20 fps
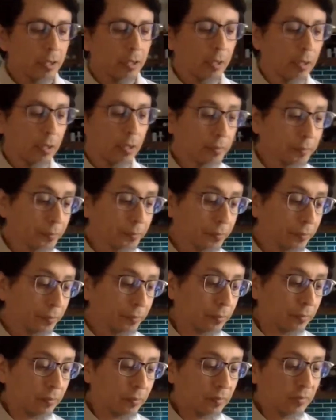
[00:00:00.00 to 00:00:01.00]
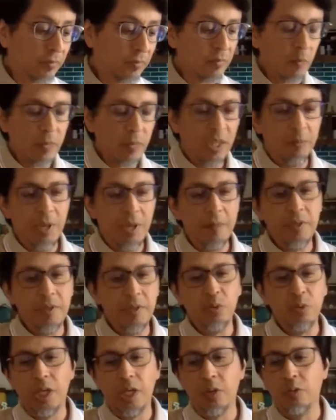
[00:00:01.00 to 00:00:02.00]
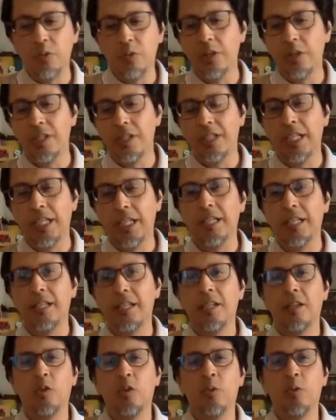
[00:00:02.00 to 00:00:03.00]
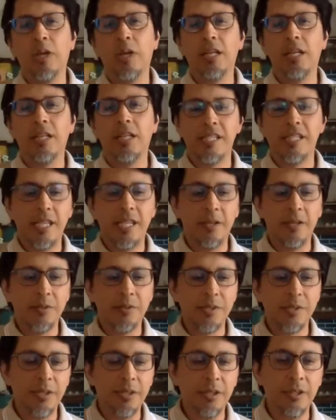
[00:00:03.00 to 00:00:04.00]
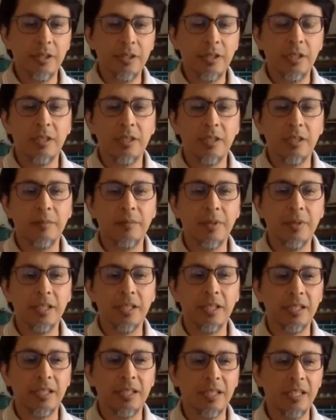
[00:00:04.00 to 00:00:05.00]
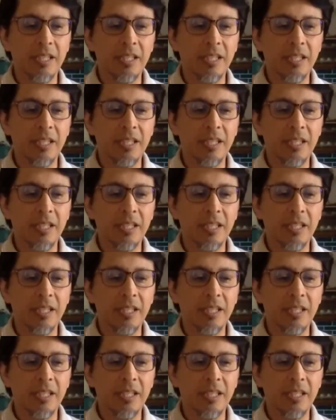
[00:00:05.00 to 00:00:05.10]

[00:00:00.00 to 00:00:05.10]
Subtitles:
So maybe you are wondering, well, it sounds good, but